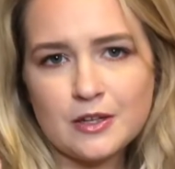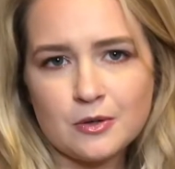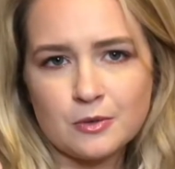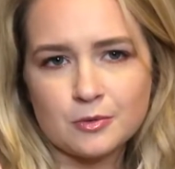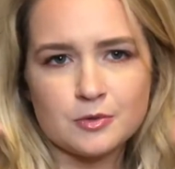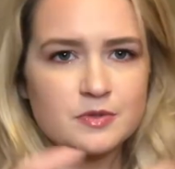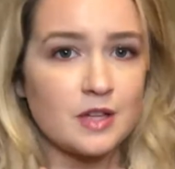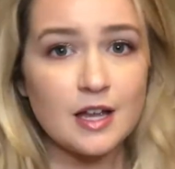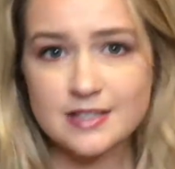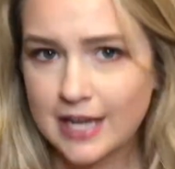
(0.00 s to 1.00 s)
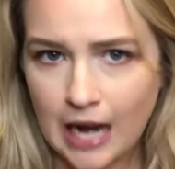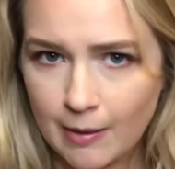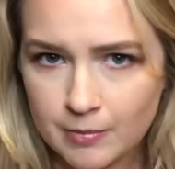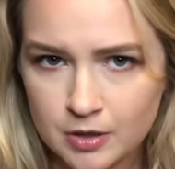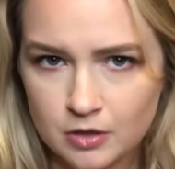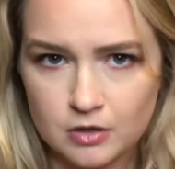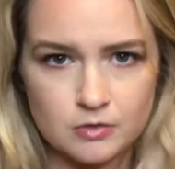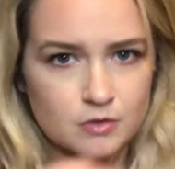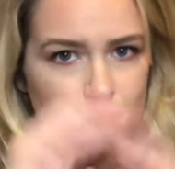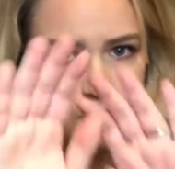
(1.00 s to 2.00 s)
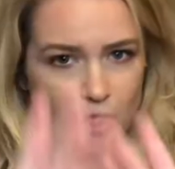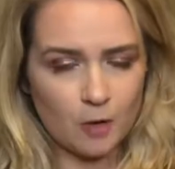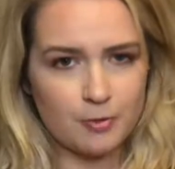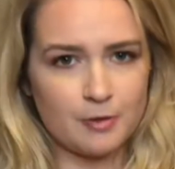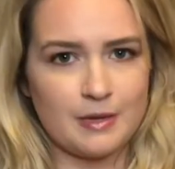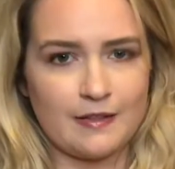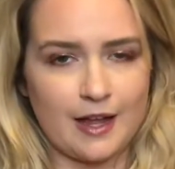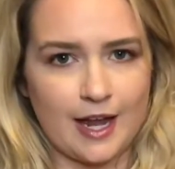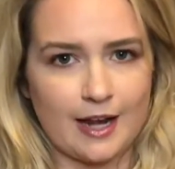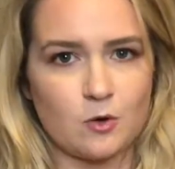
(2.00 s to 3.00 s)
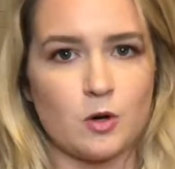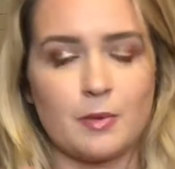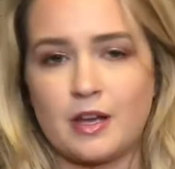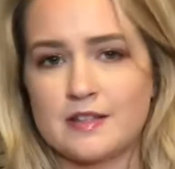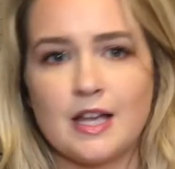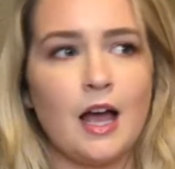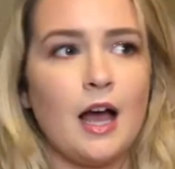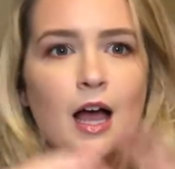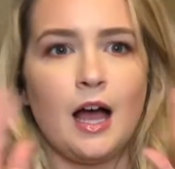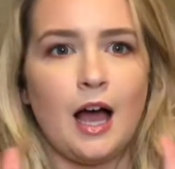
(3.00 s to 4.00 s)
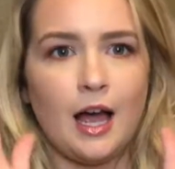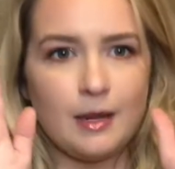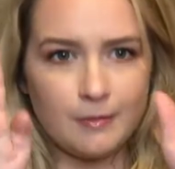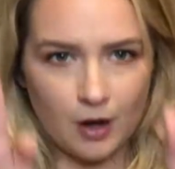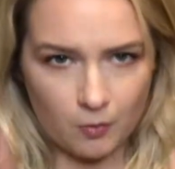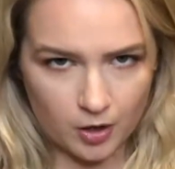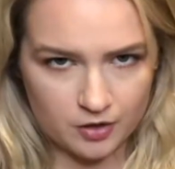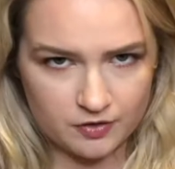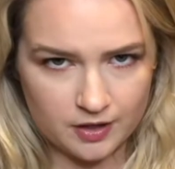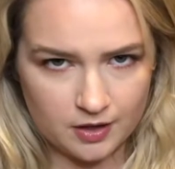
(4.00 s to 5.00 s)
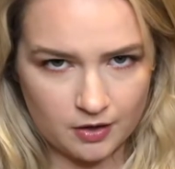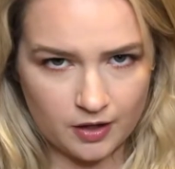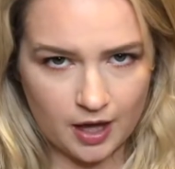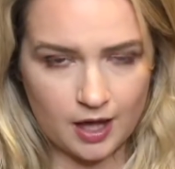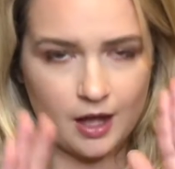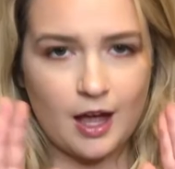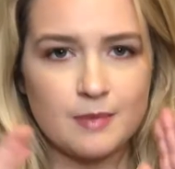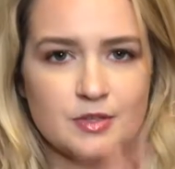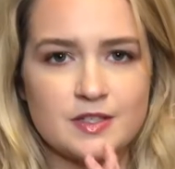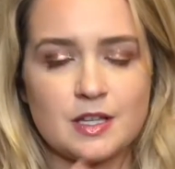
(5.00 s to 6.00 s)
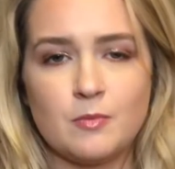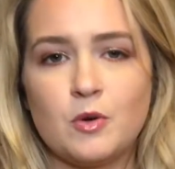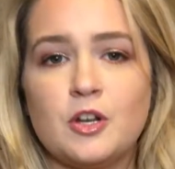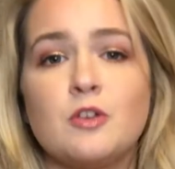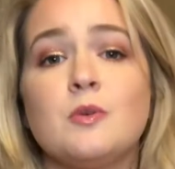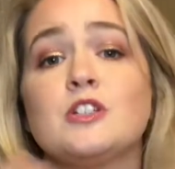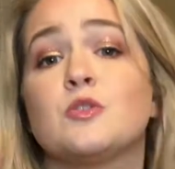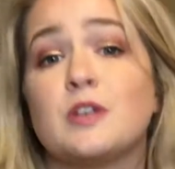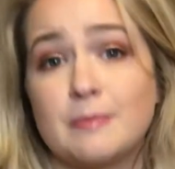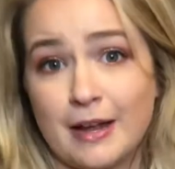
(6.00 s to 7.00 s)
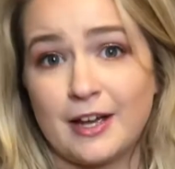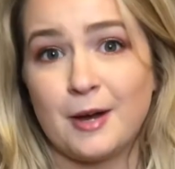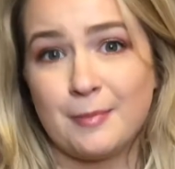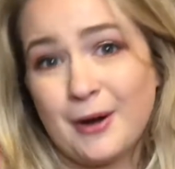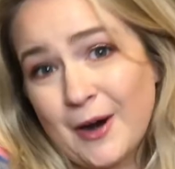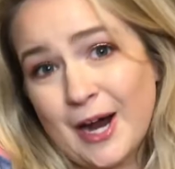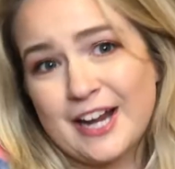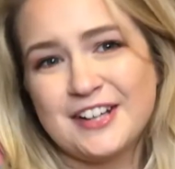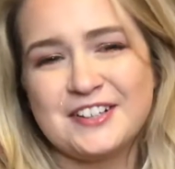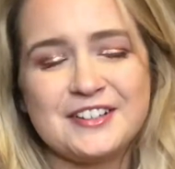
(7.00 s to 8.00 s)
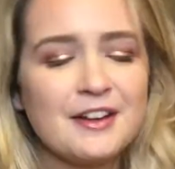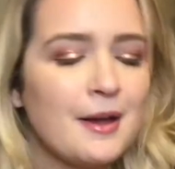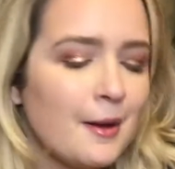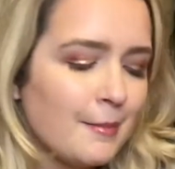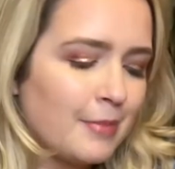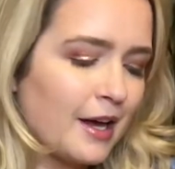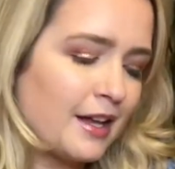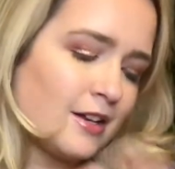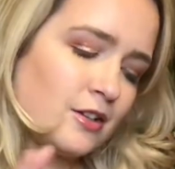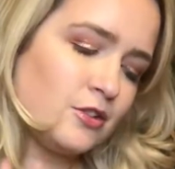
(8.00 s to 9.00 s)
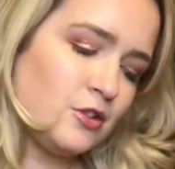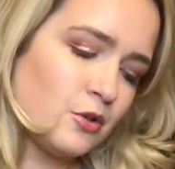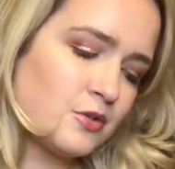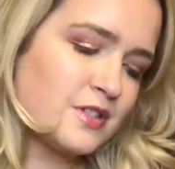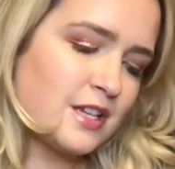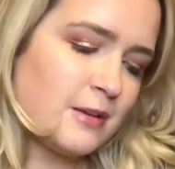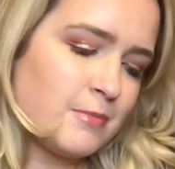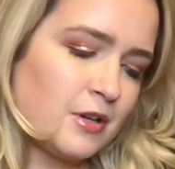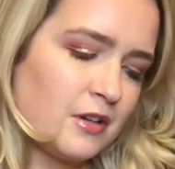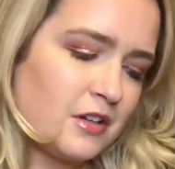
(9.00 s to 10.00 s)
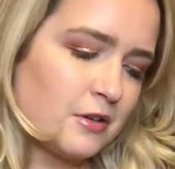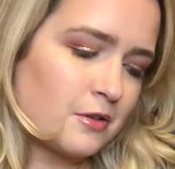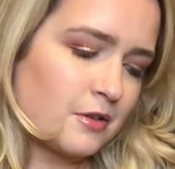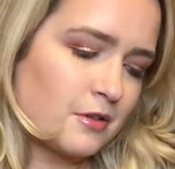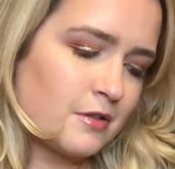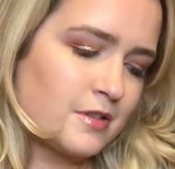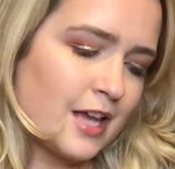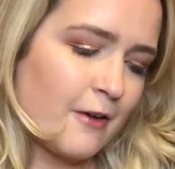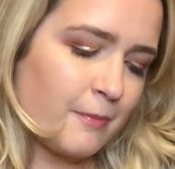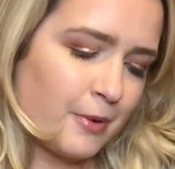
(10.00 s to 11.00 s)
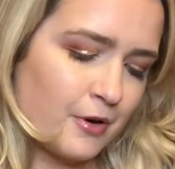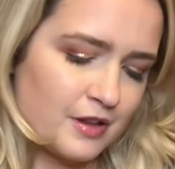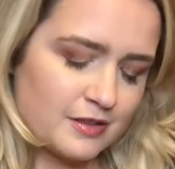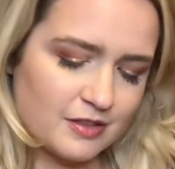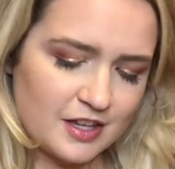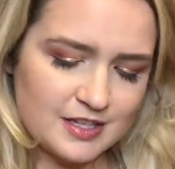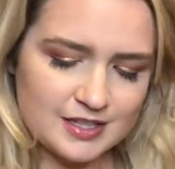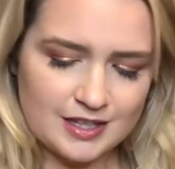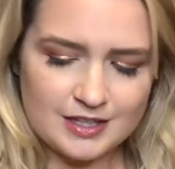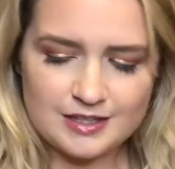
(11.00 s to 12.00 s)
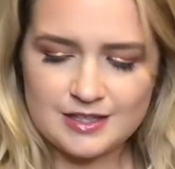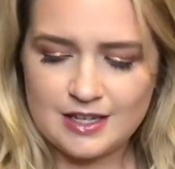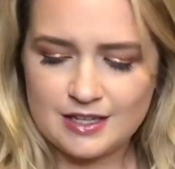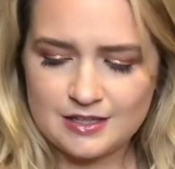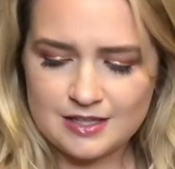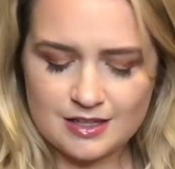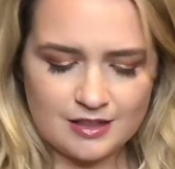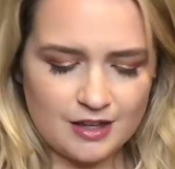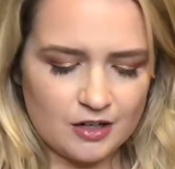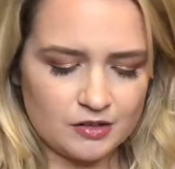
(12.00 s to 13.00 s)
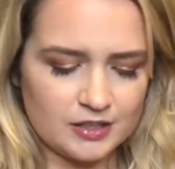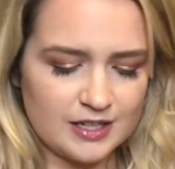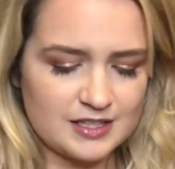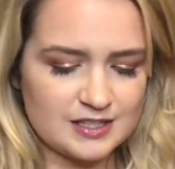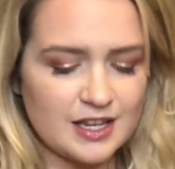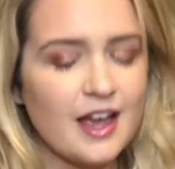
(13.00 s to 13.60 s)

gurus. Not saying I'm a beauty guru. Don't put me in that category because I am not worthy, okay? I'm just someone who enjoys makeup, all right? But you'll see beauty gurus have put these things into their lists,